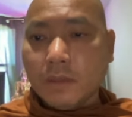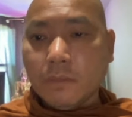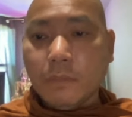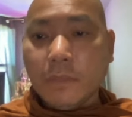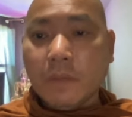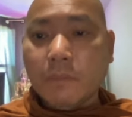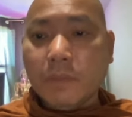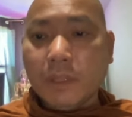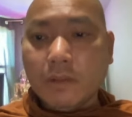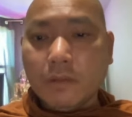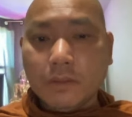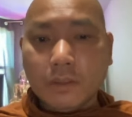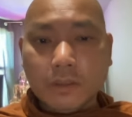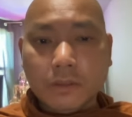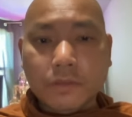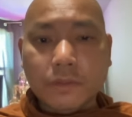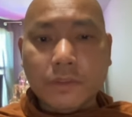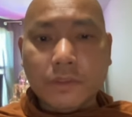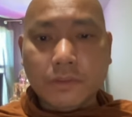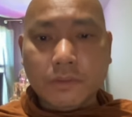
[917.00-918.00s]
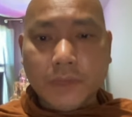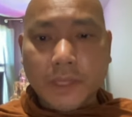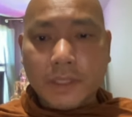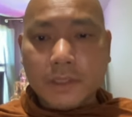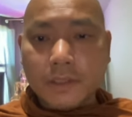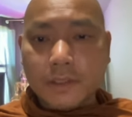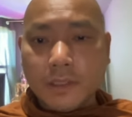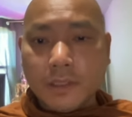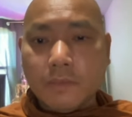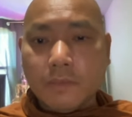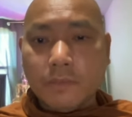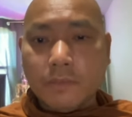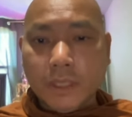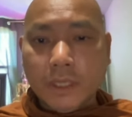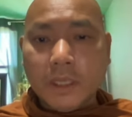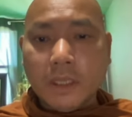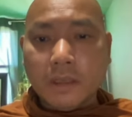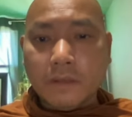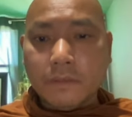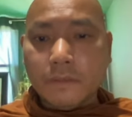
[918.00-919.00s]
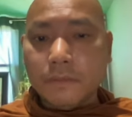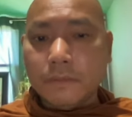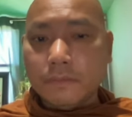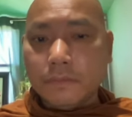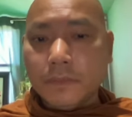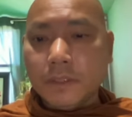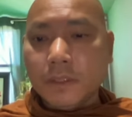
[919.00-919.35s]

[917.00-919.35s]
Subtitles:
Maybe I'll continue next time. I have